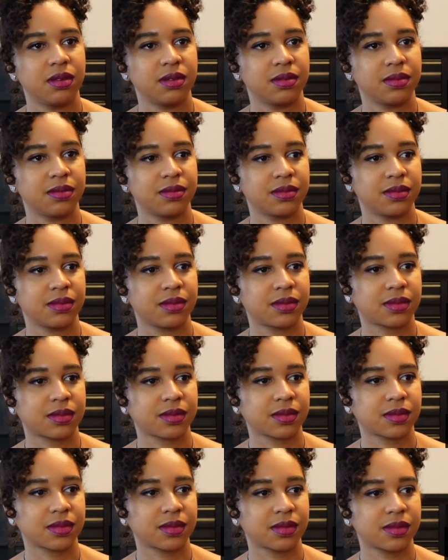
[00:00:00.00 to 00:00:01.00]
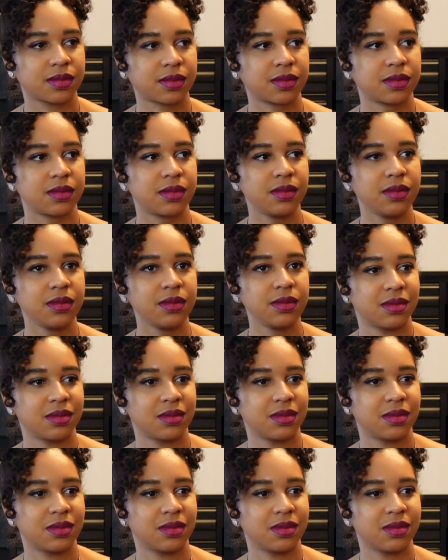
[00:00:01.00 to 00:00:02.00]
I talked to that friend of yours,
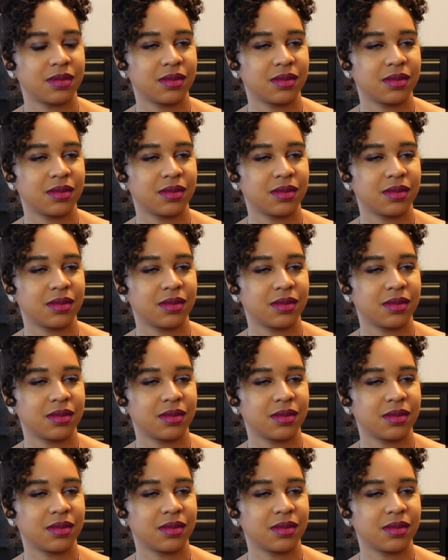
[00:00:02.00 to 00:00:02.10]
and